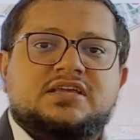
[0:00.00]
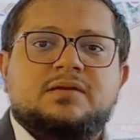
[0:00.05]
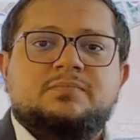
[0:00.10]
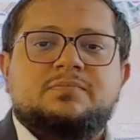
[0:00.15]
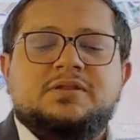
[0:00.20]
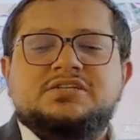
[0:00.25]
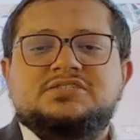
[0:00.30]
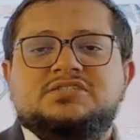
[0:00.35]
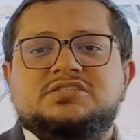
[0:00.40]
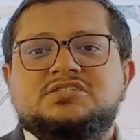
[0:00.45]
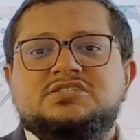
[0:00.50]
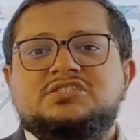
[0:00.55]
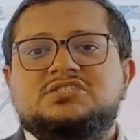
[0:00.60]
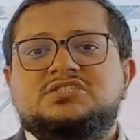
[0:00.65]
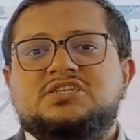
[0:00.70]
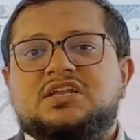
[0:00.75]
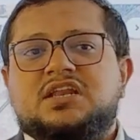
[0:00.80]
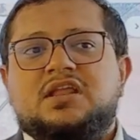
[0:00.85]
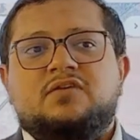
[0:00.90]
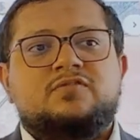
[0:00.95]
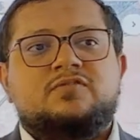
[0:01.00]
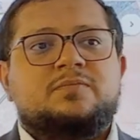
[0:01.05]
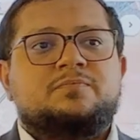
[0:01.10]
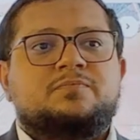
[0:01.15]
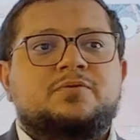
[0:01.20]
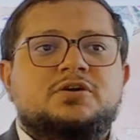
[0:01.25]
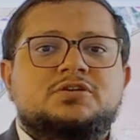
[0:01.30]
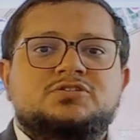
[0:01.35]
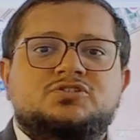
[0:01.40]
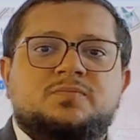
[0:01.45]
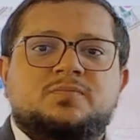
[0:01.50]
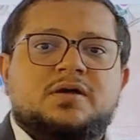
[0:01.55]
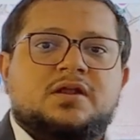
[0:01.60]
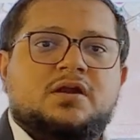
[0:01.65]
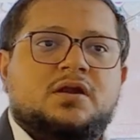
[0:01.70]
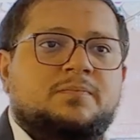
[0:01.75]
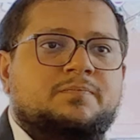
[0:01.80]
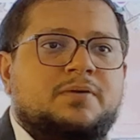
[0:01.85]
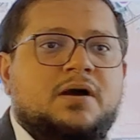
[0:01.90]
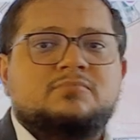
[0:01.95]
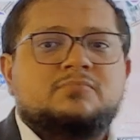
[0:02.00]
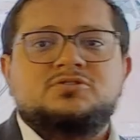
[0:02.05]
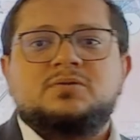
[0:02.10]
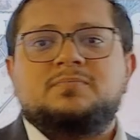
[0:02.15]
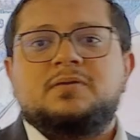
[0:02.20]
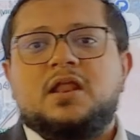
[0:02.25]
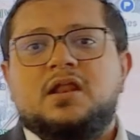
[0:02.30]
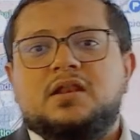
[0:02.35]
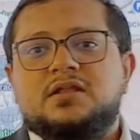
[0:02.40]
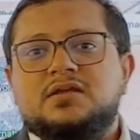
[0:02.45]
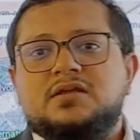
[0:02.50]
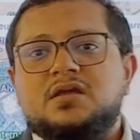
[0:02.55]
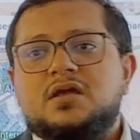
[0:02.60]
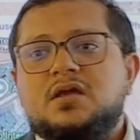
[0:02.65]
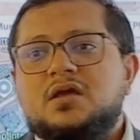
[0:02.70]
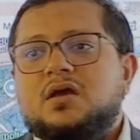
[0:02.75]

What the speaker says: place in District 11, Pearl, Jumeirah, Palm Jabal Ali.